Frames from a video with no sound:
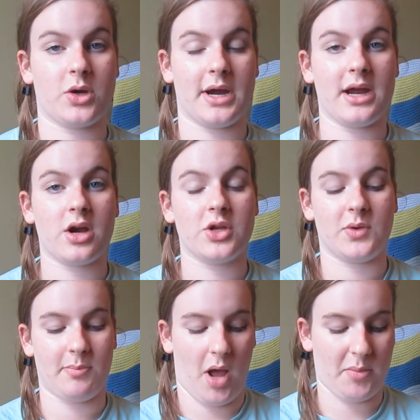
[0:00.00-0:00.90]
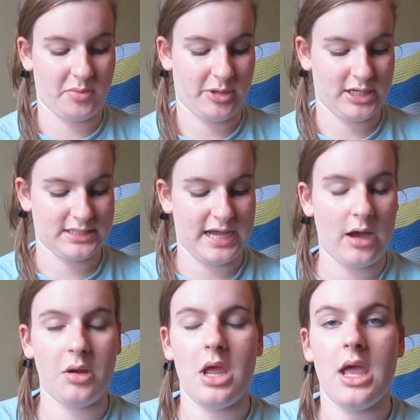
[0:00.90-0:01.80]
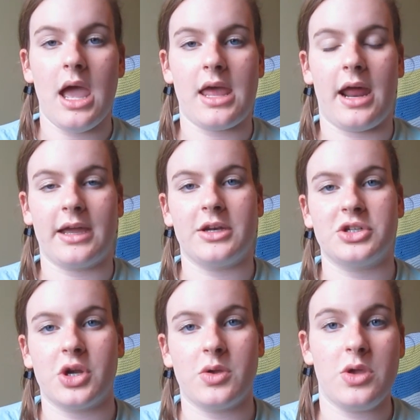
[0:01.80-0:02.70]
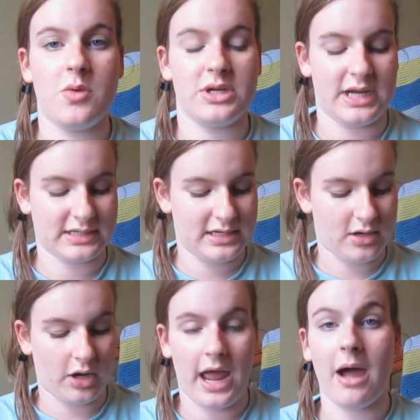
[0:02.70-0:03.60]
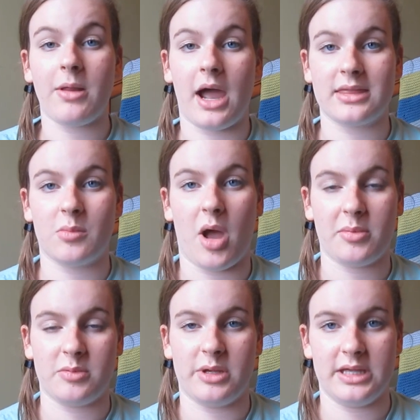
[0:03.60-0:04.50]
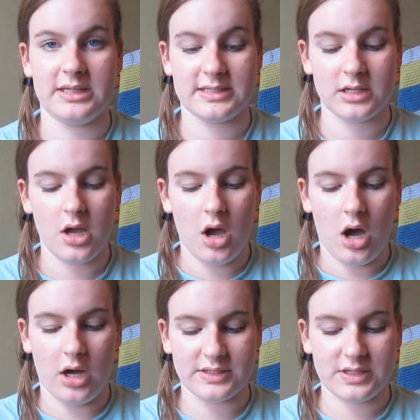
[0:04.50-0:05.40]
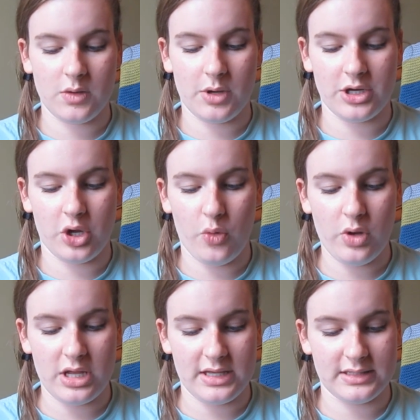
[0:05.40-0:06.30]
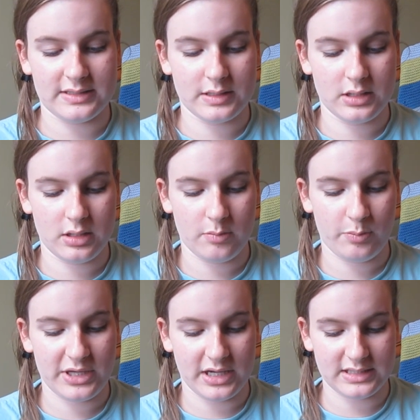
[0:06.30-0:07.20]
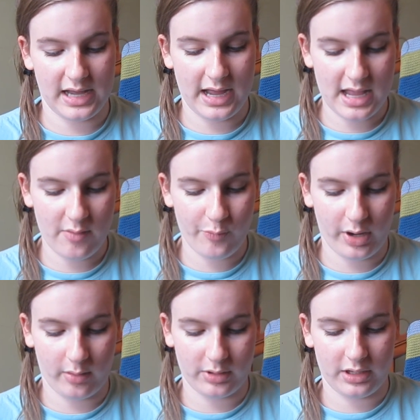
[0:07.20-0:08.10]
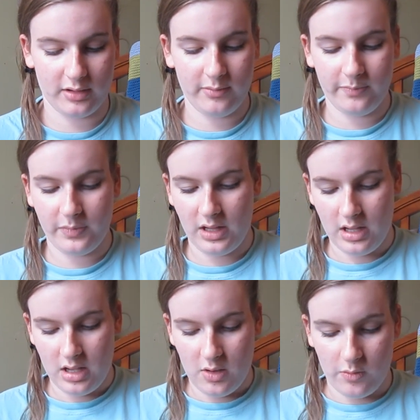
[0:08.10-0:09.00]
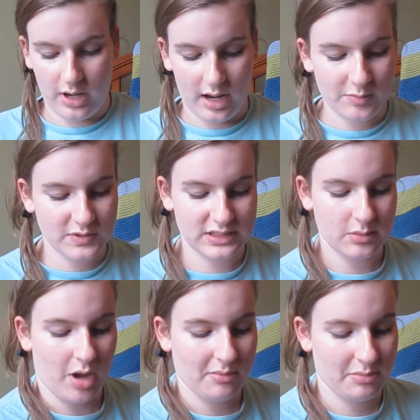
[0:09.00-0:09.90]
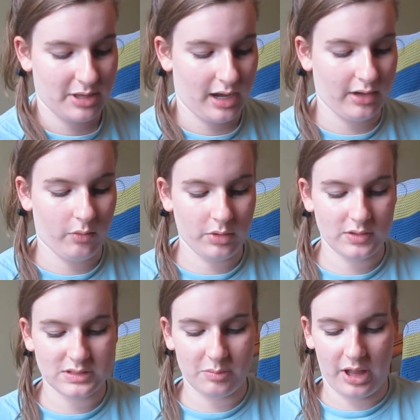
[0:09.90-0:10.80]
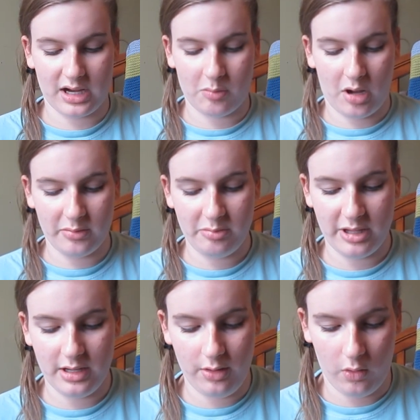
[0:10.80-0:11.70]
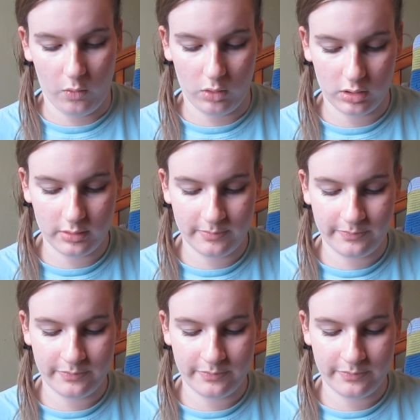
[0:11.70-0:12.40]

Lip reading: in your hair, you can bobby pin it down, and I'm going to show you a technique on how to hide the bobby pins. Also, a note is, because I have brown hair, when I'm using a bobby pin, I don't want to use a black bobby pin or